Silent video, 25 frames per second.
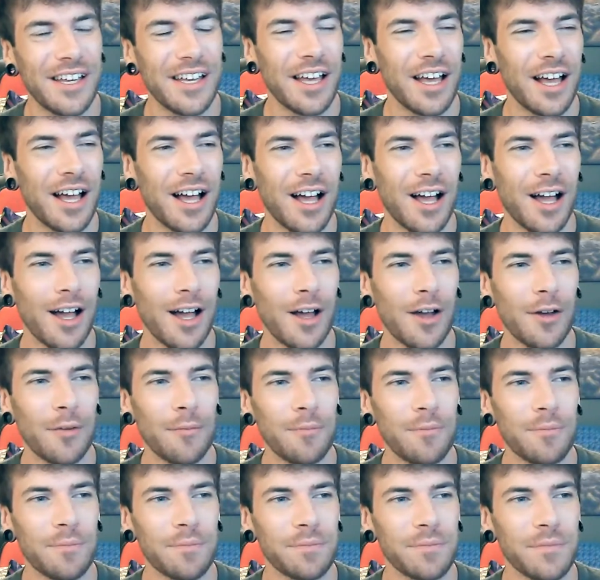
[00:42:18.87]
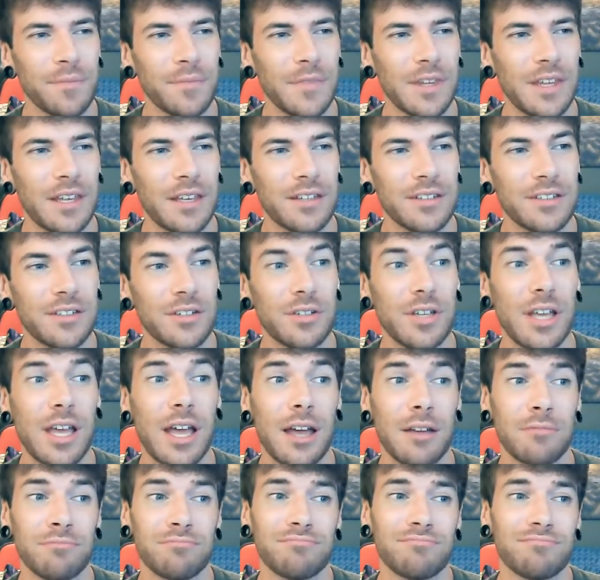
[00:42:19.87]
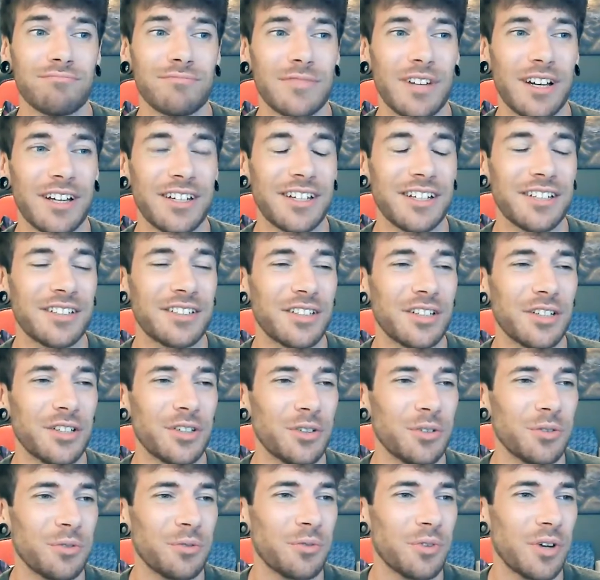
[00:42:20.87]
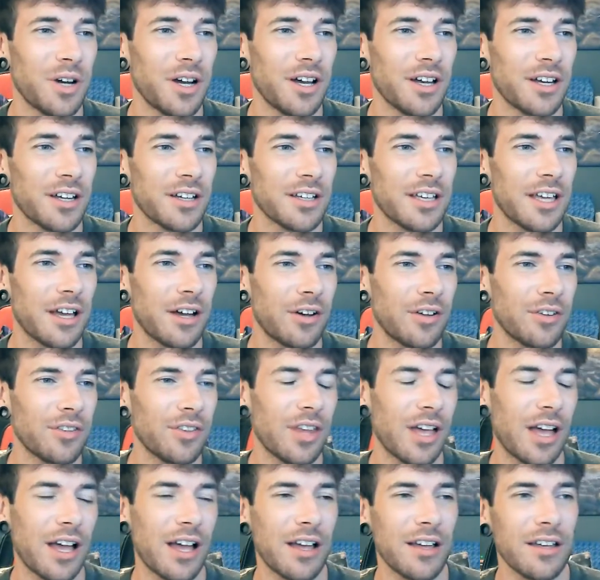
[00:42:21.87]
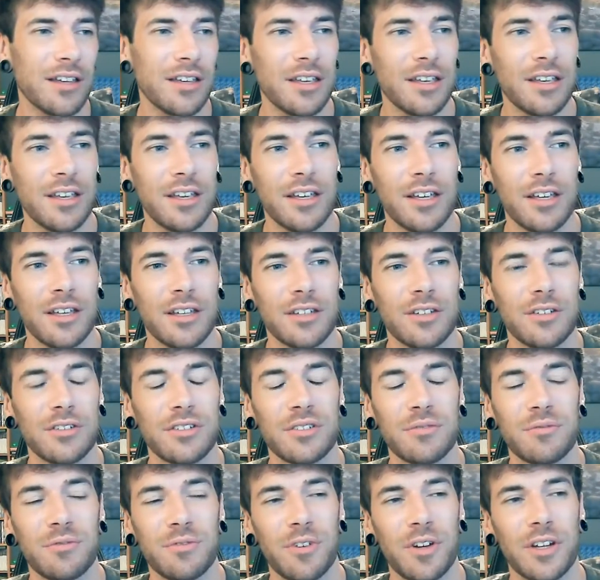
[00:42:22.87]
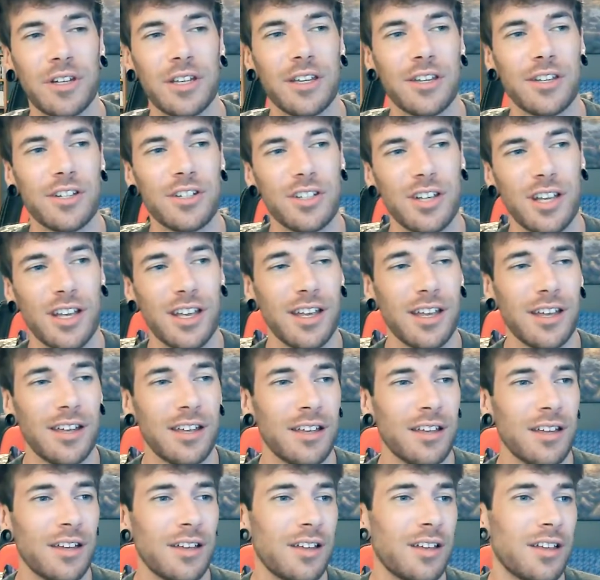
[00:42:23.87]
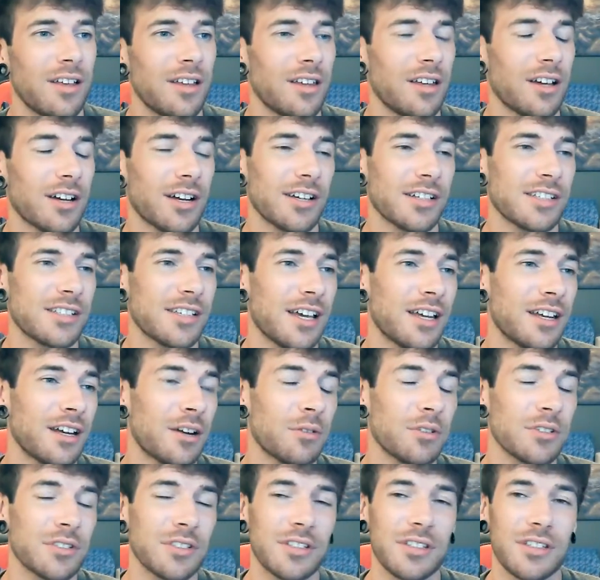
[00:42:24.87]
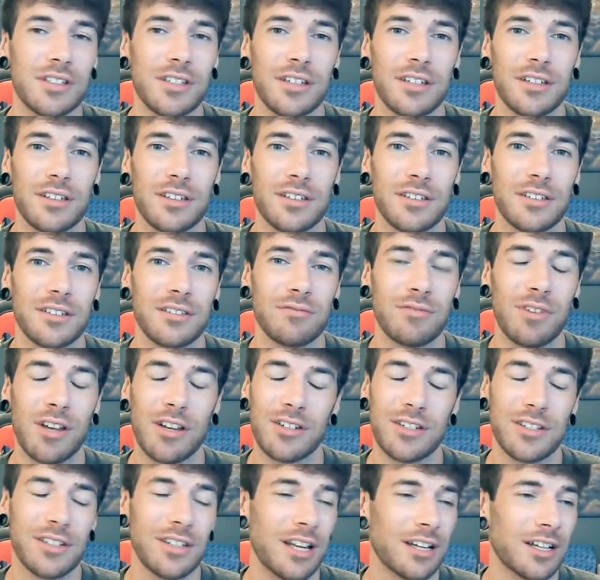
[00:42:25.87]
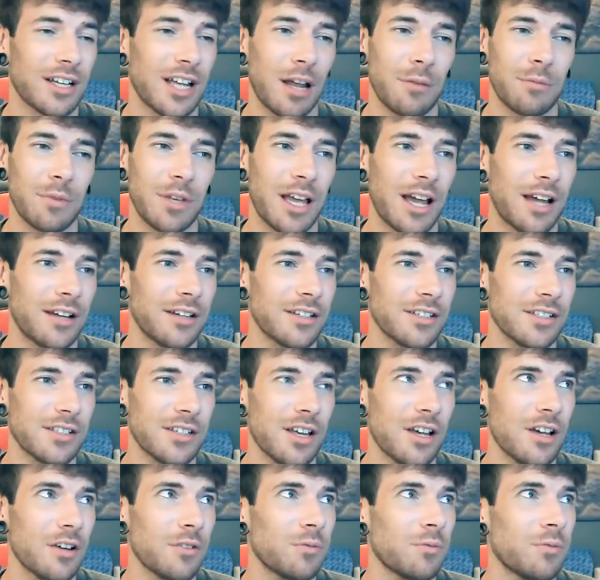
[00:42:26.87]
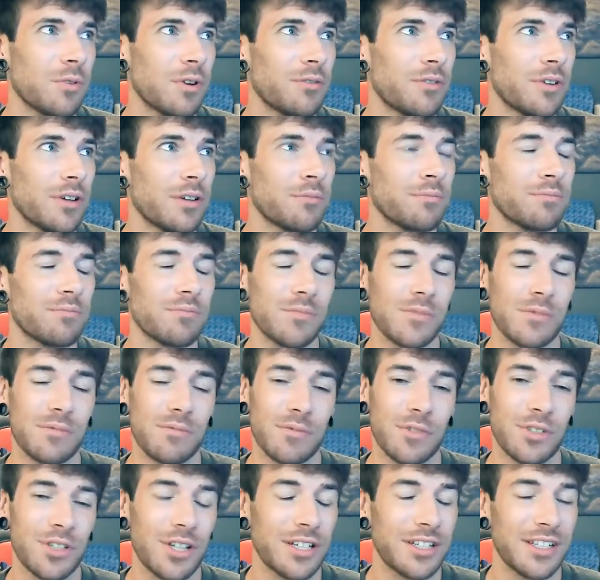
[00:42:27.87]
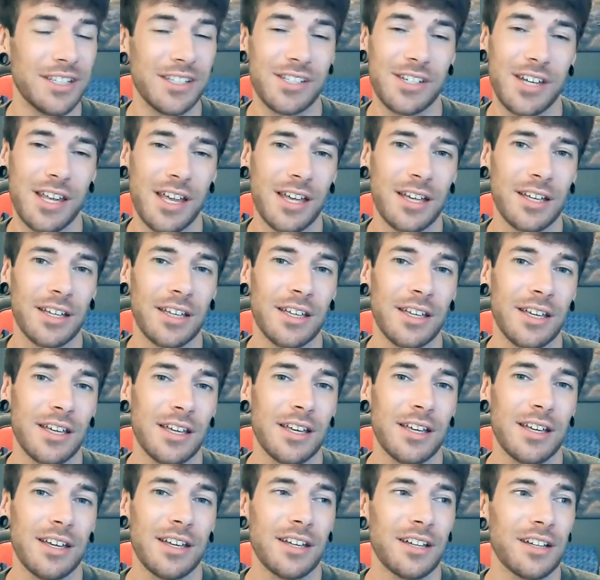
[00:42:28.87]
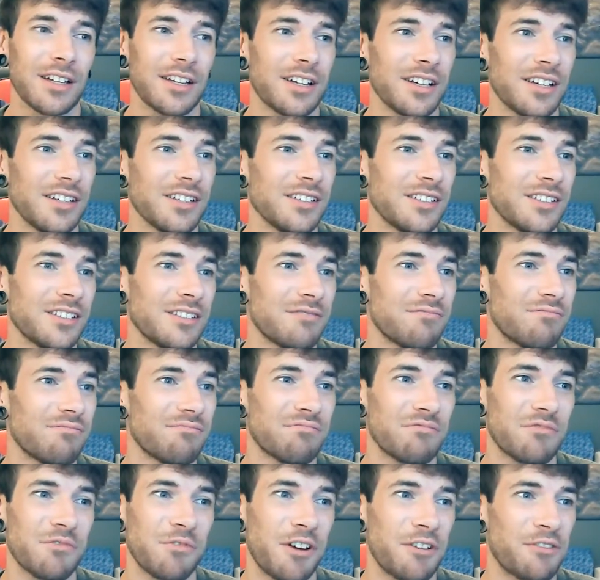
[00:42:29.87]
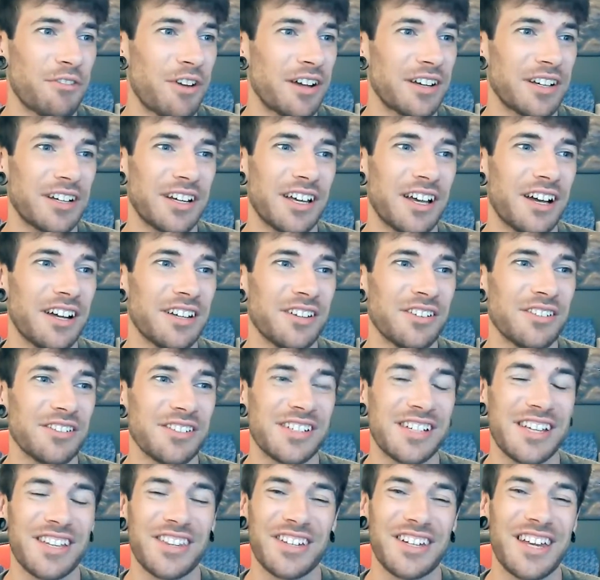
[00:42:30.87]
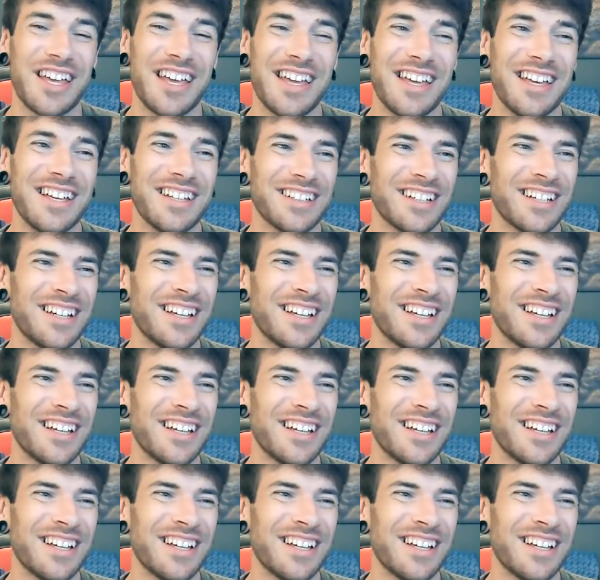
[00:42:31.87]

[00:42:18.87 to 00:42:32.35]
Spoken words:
So yeah, I need to get on that, do some funnier shit. Like I said, I wasn't touching that Gabby Hanna stuff with a shitty stick because, quite frankly, I don't see the need.